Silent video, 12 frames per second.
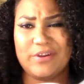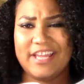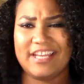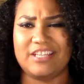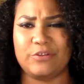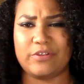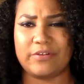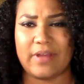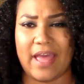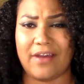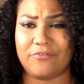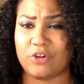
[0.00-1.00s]
go ahead and do the
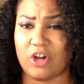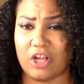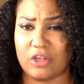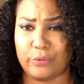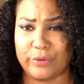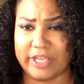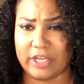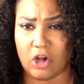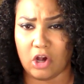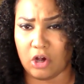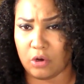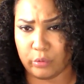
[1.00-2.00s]
after Halloween
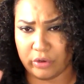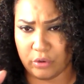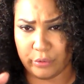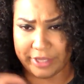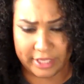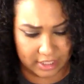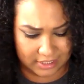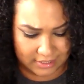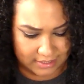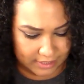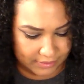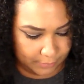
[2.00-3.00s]
haul real quick because
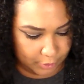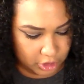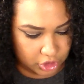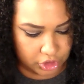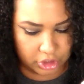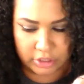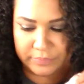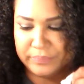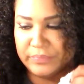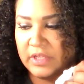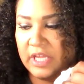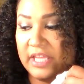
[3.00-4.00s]
it's not that
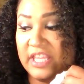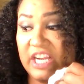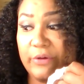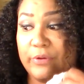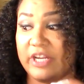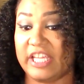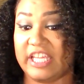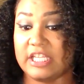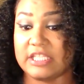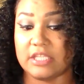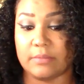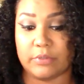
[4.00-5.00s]
much. Then I want to get
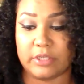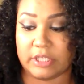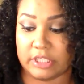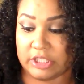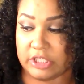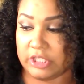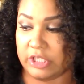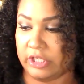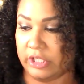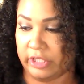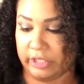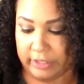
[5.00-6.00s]
into the
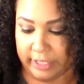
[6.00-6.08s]
books.